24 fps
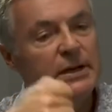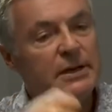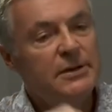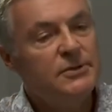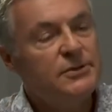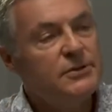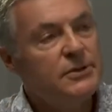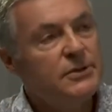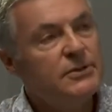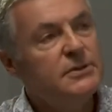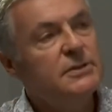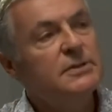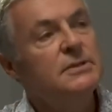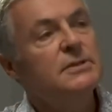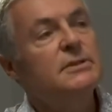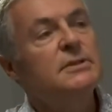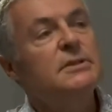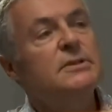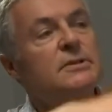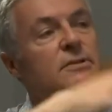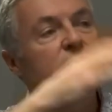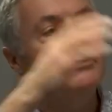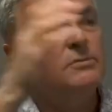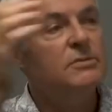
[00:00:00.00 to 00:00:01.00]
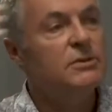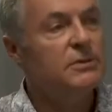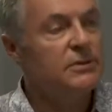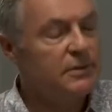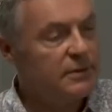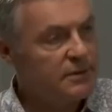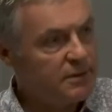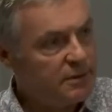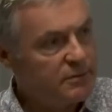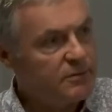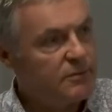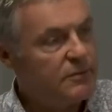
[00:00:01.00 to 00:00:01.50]
uncertainty
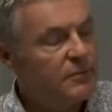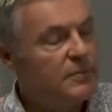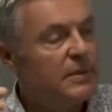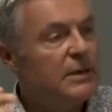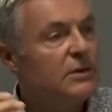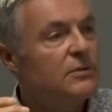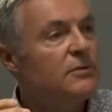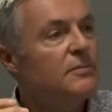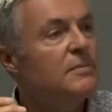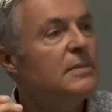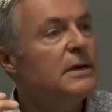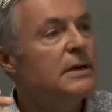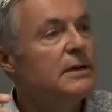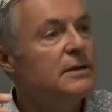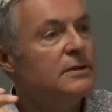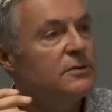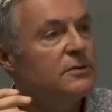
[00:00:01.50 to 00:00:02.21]
about my